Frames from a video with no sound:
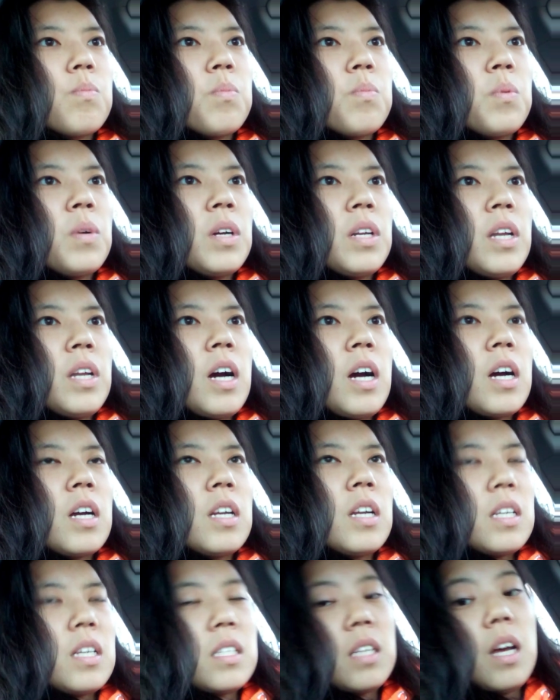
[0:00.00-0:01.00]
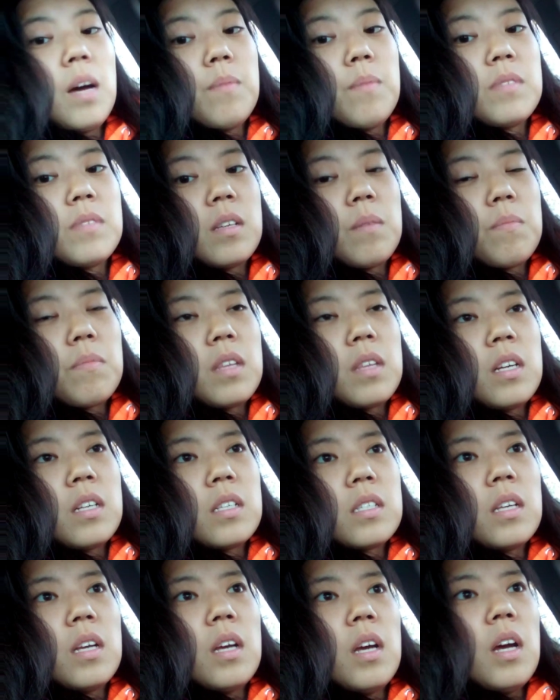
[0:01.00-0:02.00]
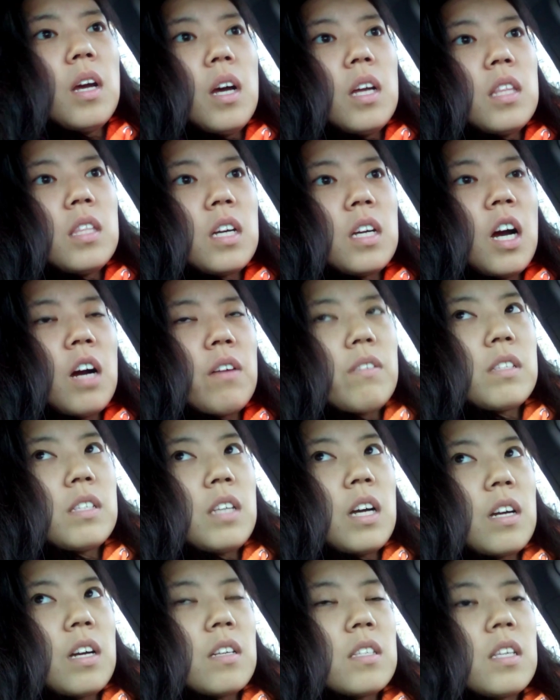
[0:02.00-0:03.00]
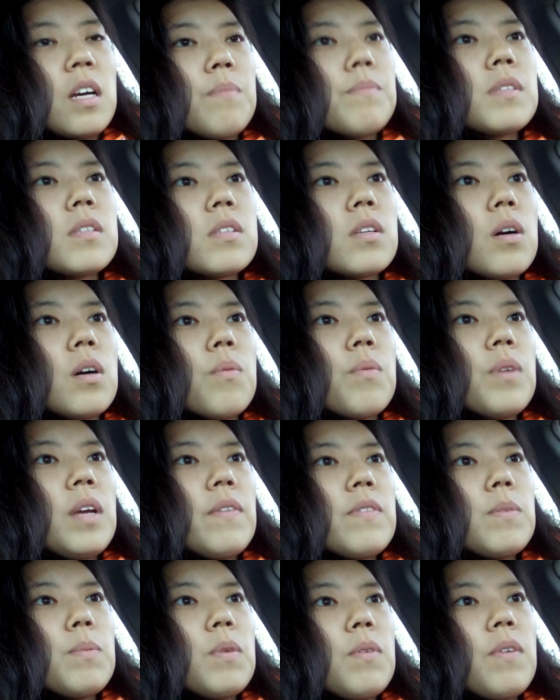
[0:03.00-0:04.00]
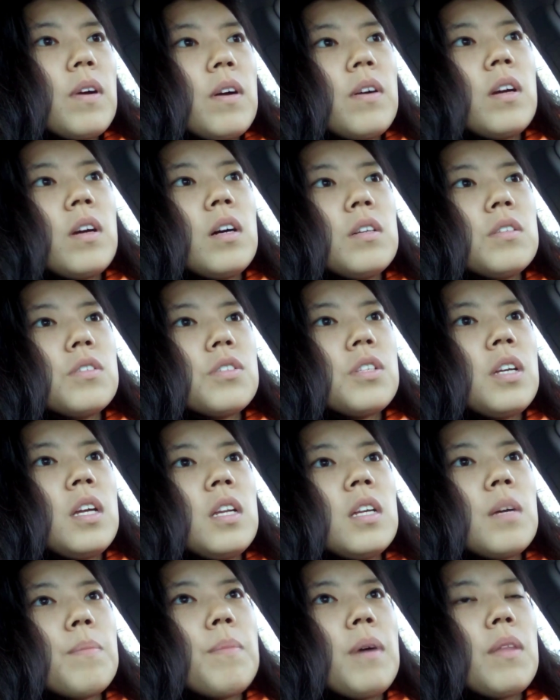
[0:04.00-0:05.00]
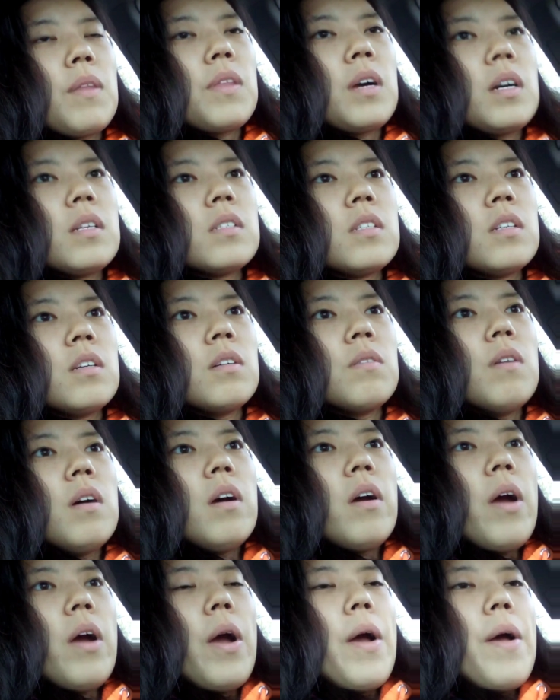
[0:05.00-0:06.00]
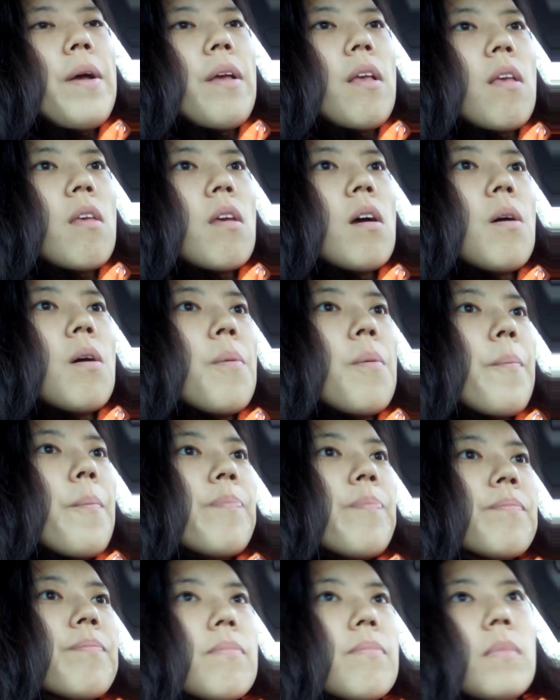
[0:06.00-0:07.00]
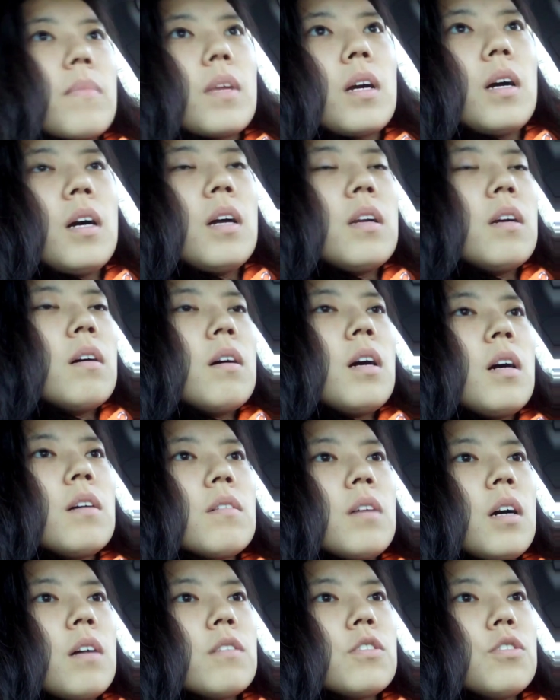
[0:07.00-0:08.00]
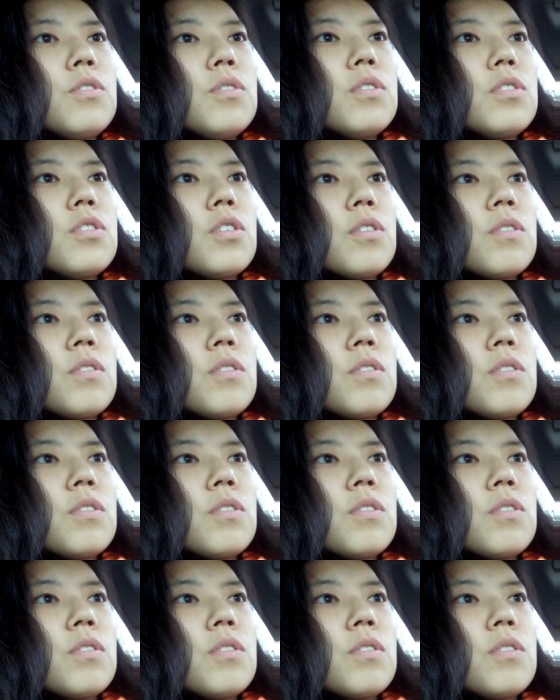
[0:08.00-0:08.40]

we're not going to accept. Some things the Congress is not going to accept. So we have to be very understanding about that too. So I know our, our ju-